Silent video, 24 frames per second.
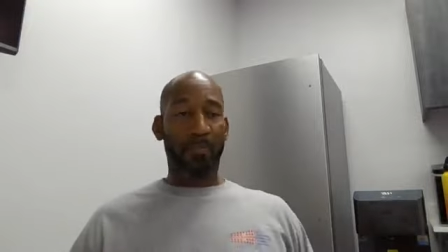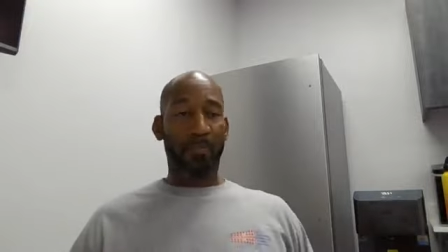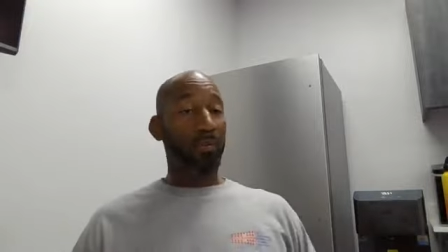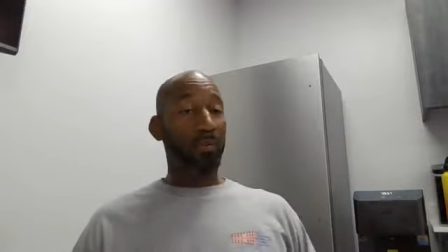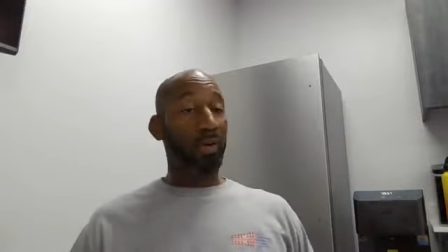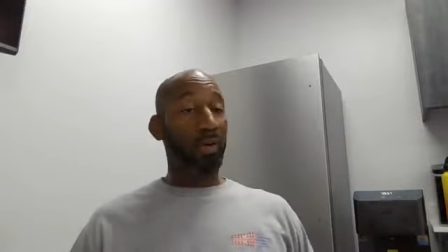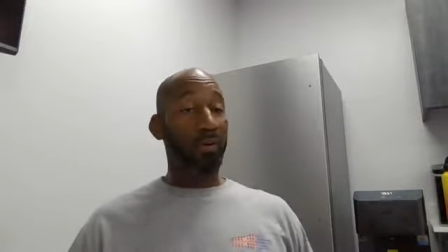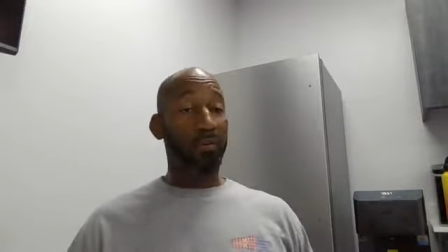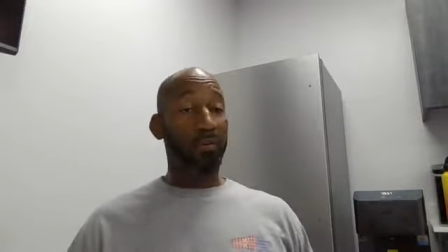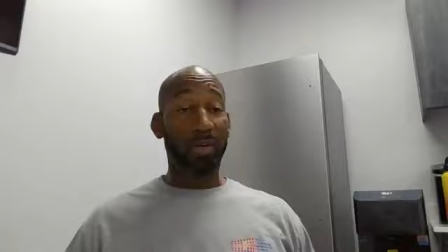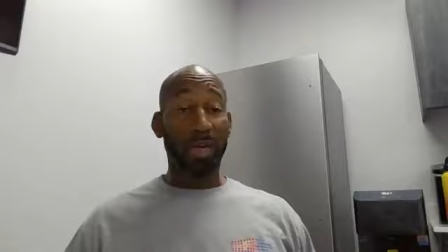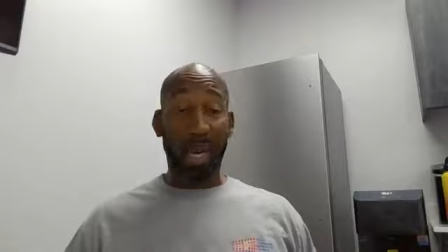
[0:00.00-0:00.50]

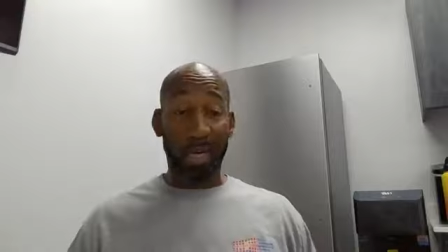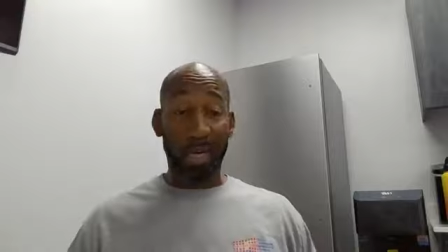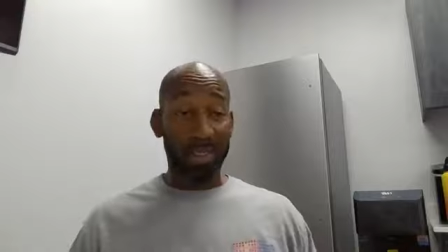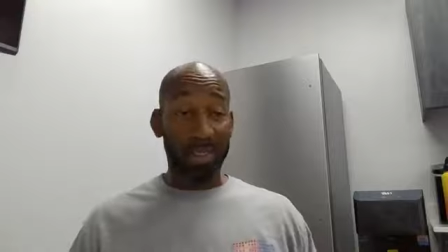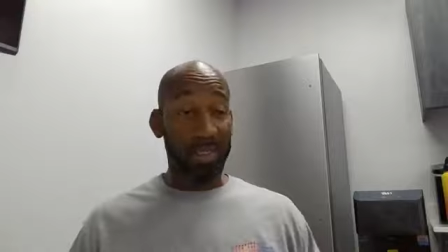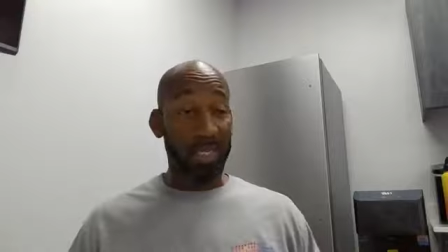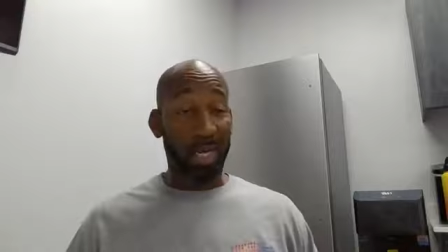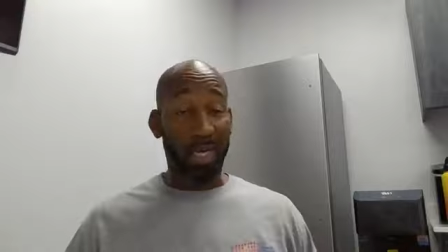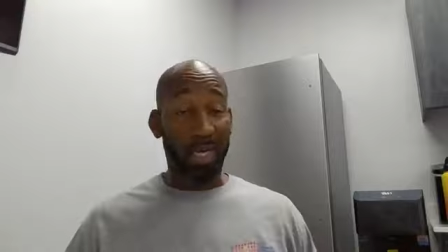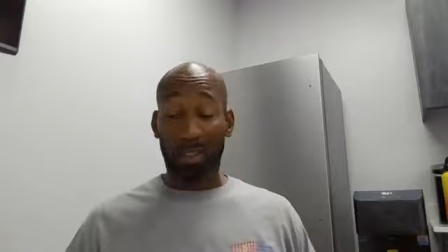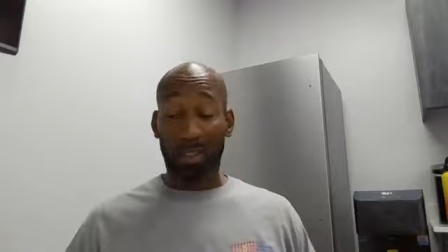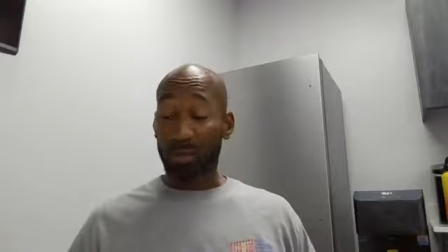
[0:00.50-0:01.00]
Whatever God
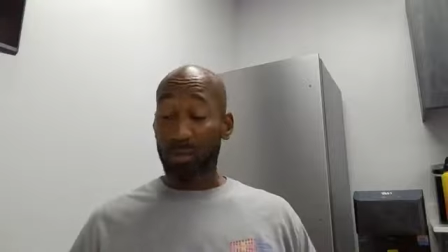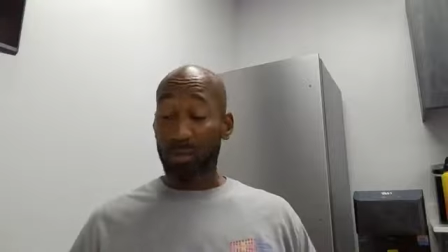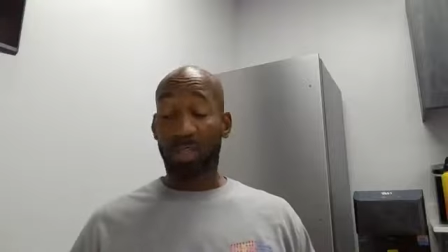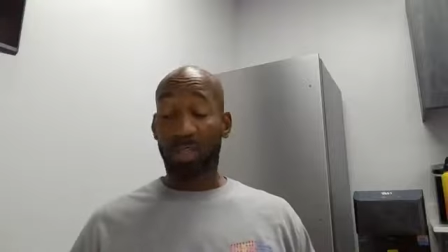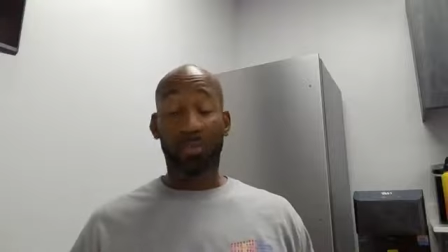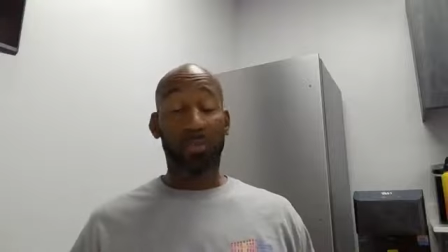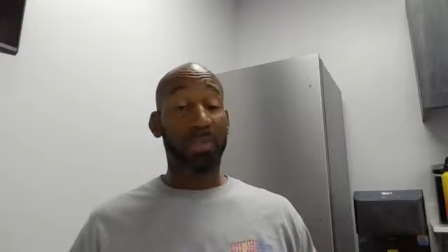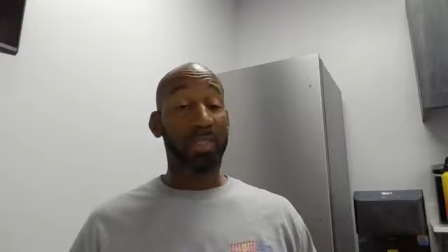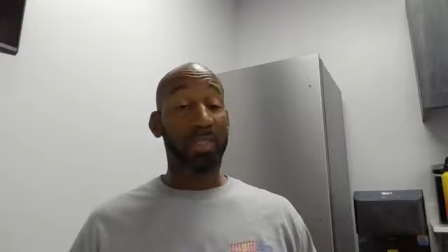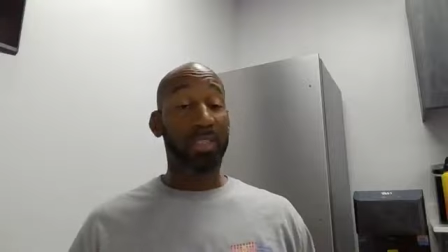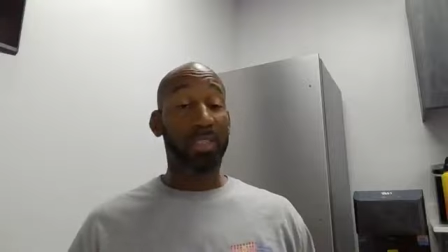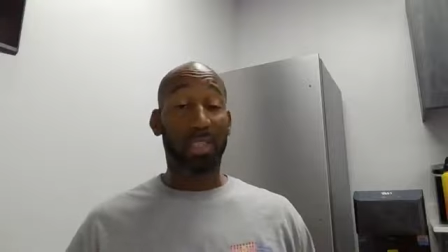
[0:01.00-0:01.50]
decided to do,
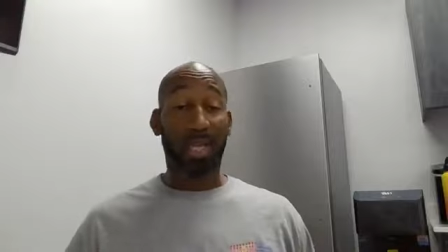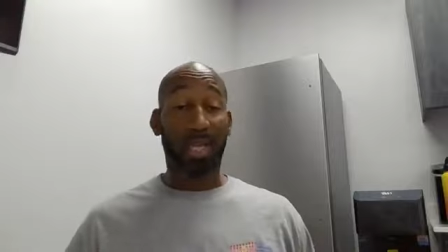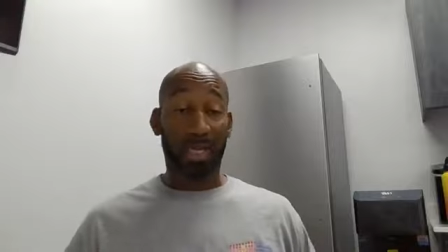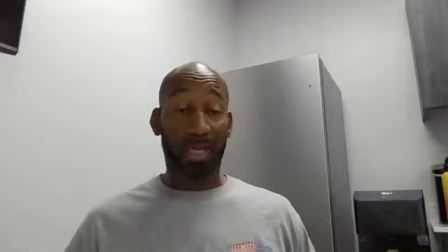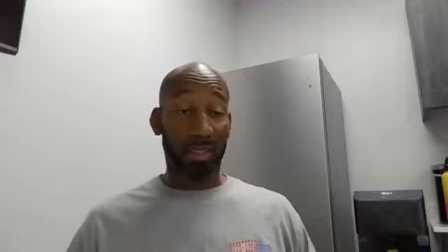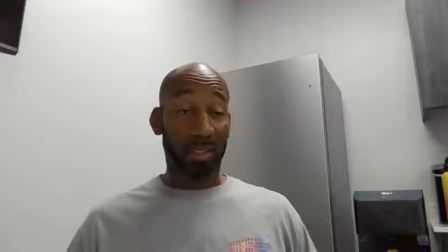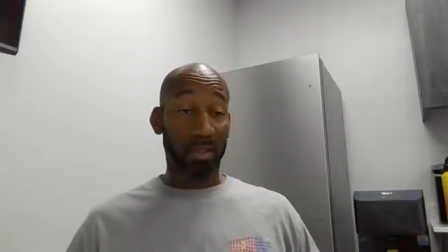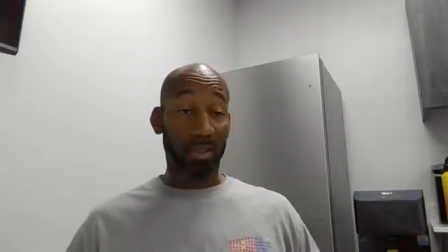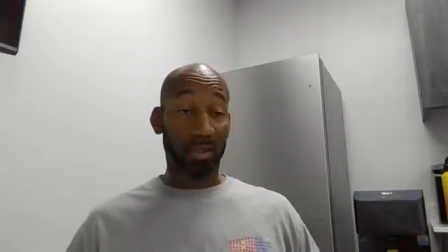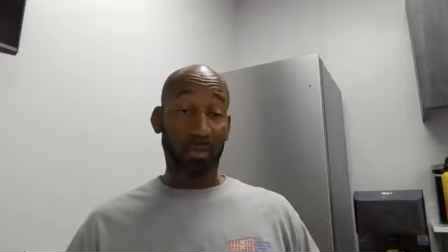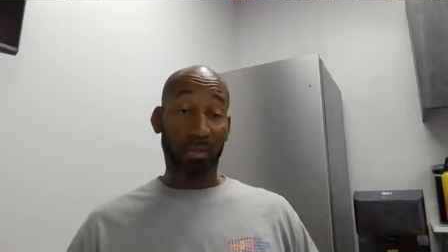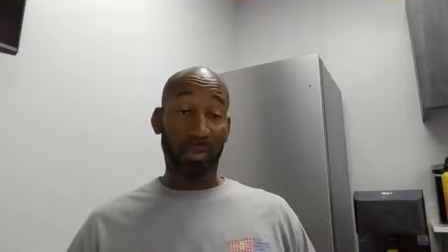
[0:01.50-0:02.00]
that's what he
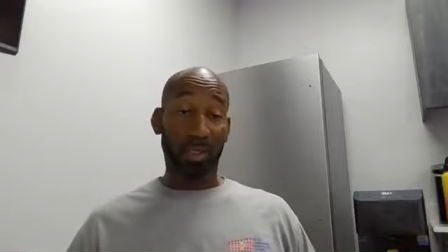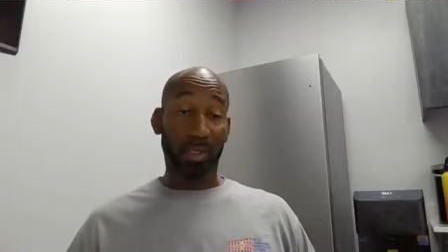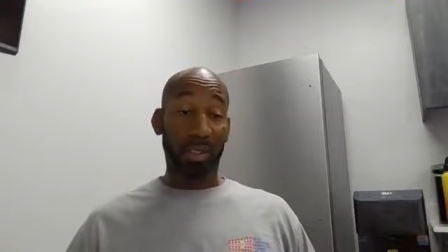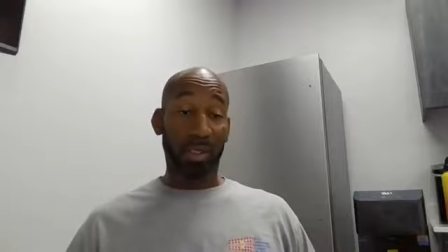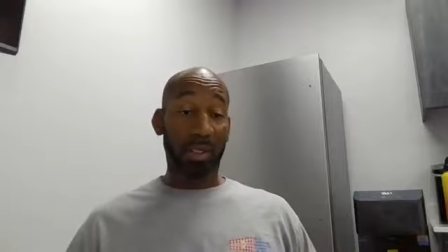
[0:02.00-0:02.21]
decided to do.